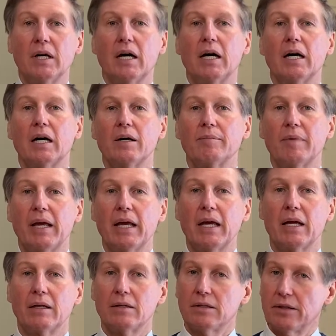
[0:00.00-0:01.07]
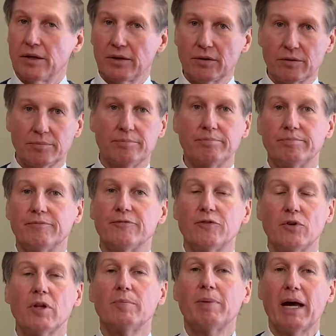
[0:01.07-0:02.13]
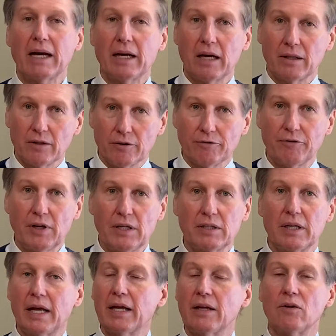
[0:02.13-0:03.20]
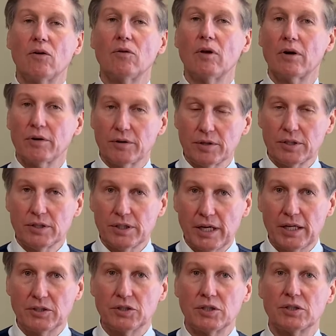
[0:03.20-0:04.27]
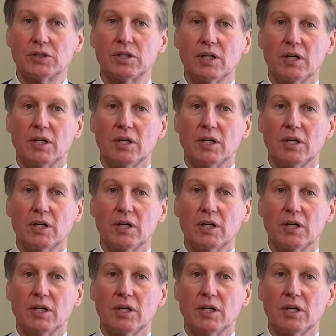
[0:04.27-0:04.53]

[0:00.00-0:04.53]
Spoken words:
and they're fully back on their feet and no longer contagious.